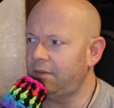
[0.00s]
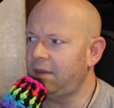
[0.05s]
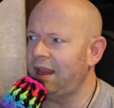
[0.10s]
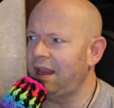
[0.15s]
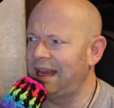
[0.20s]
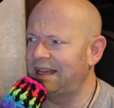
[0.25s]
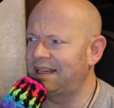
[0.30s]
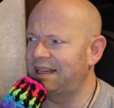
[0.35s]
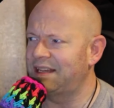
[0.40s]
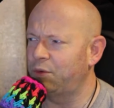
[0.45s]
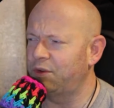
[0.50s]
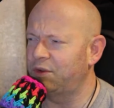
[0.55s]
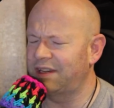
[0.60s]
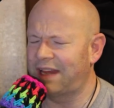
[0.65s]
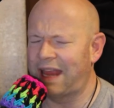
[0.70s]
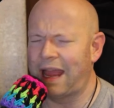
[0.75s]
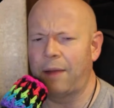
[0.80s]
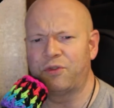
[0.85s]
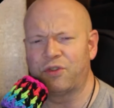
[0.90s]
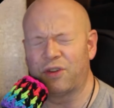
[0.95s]
Yes, it was
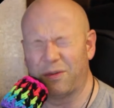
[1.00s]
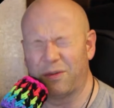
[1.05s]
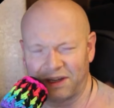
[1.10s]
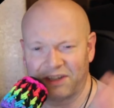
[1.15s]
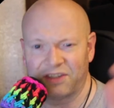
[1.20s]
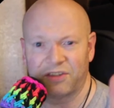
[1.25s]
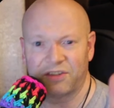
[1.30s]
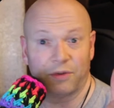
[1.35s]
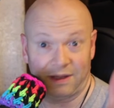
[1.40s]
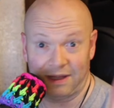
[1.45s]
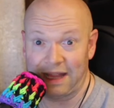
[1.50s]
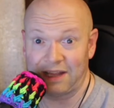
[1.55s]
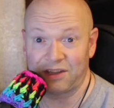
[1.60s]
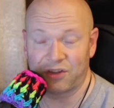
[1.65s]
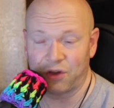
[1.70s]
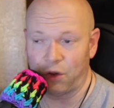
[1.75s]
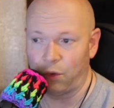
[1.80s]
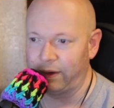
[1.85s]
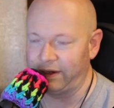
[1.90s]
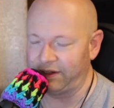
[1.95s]
capturing my screen. That's
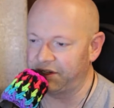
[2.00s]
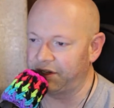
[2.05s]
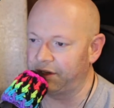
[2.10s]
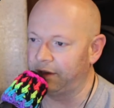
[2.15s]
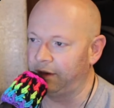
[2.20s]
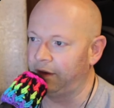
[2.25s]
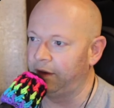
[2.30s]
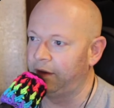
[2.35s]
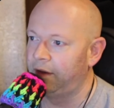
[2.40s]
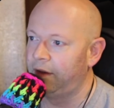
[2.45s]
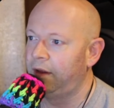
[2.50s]
always good.